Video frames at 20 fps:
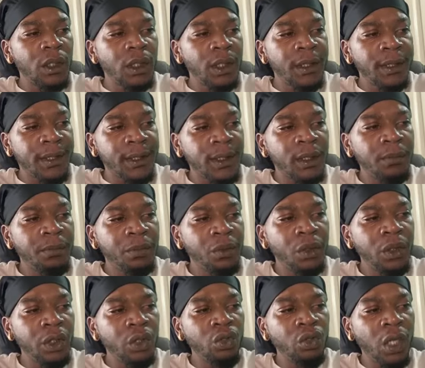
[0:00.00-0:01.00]
at some
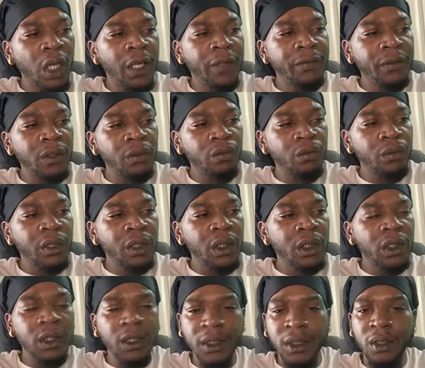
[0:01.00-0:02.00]
point you have to really
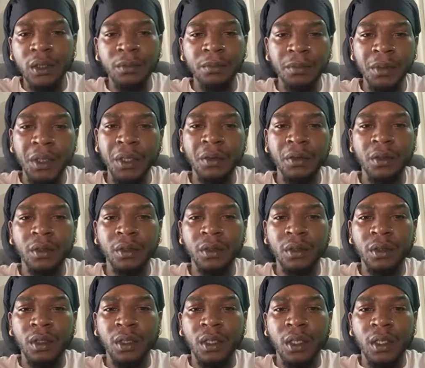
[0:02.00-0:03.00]
look in the mirror
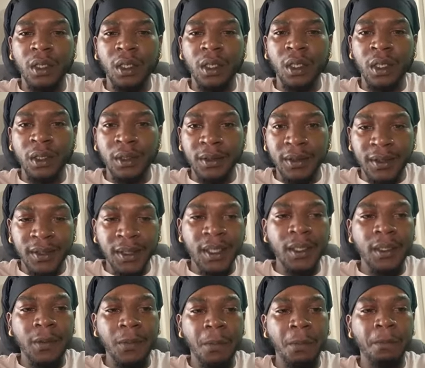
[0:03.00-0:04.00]
and say,